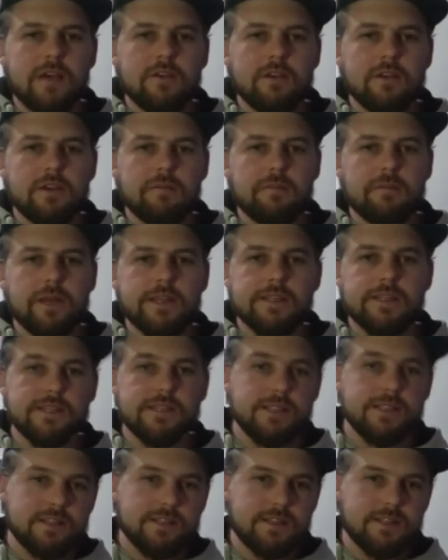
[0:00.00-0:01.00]
you can play
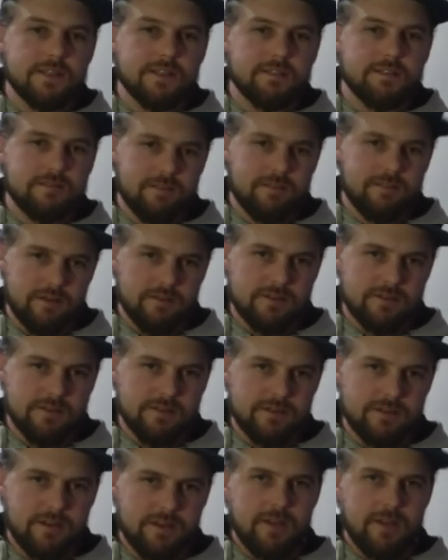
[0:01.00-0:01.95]
16th notes,